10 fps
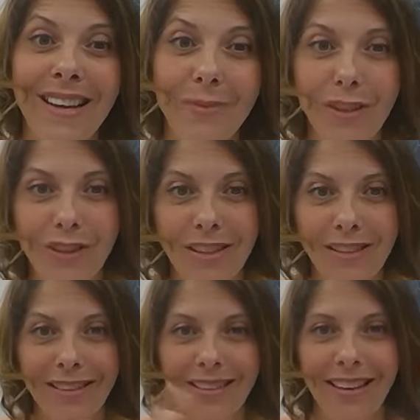which
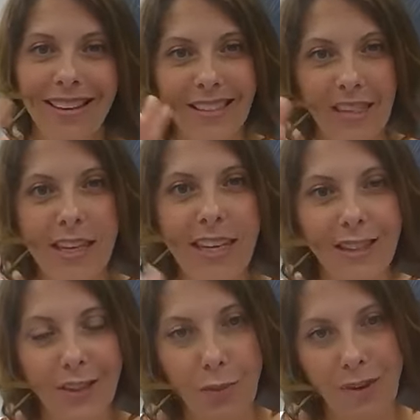is, I guess,
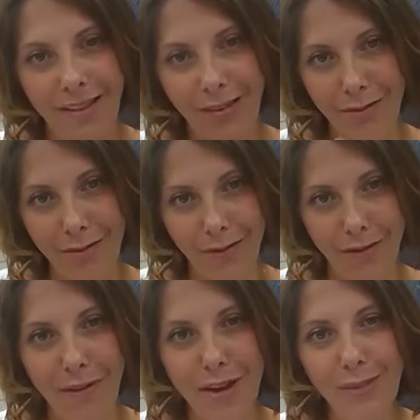linked with the
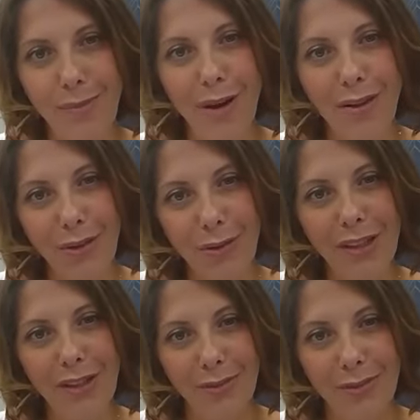first part of the
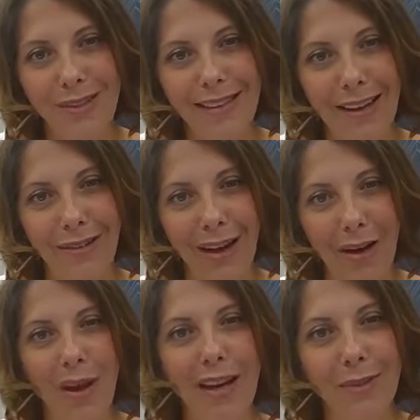question, was how
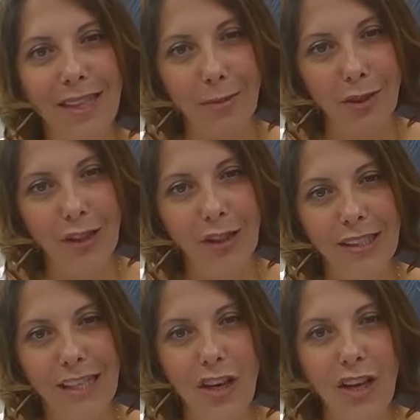well it was able to
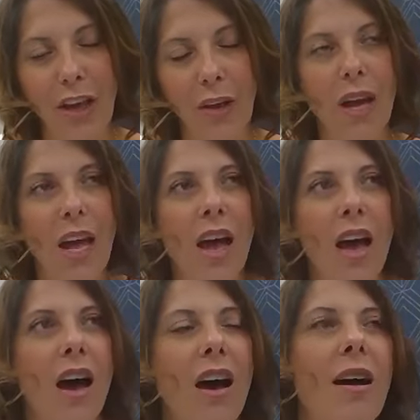continue.
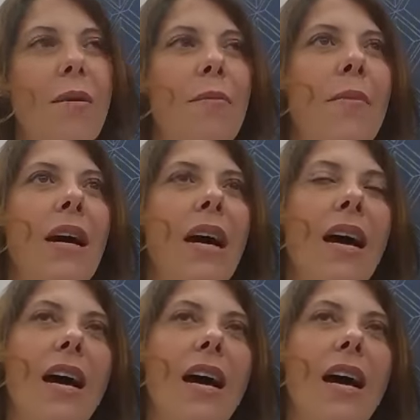I mean,